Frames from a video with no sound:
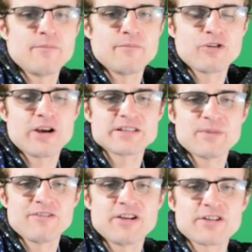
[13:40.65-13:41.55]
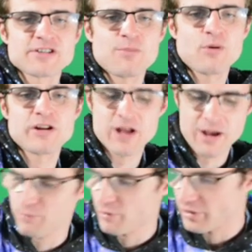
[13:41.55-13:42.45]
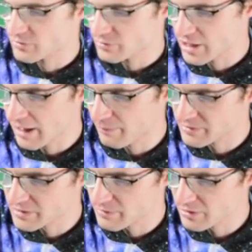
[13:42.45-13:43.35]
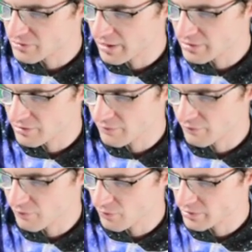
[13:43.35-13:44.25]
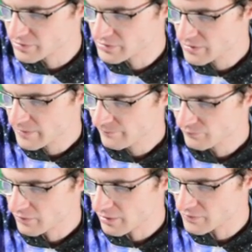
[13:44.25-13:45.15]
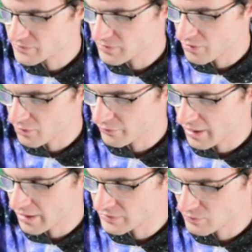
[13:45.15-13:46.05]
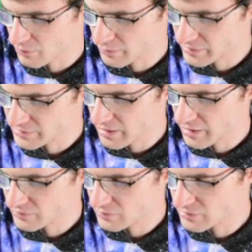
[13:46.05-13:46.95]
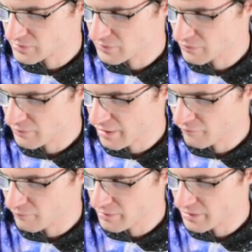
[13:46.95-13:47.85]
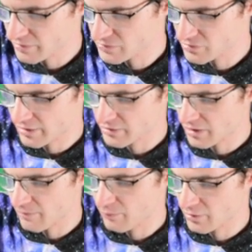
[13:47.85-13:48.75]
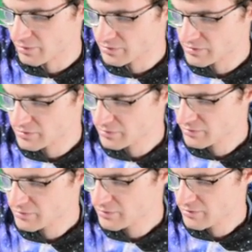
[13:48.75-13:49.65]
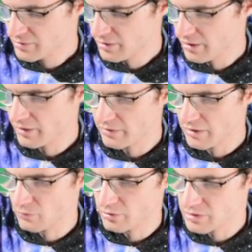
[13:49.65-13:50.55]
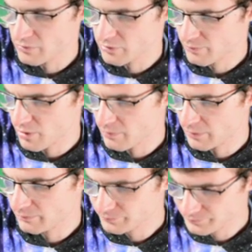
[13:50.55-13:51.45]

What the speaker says: the rest of my fingers are pointed upwards, which happens to be the direction of the force. And so that's what we say. So it's FB is directed upwards. And then we're done with the problem.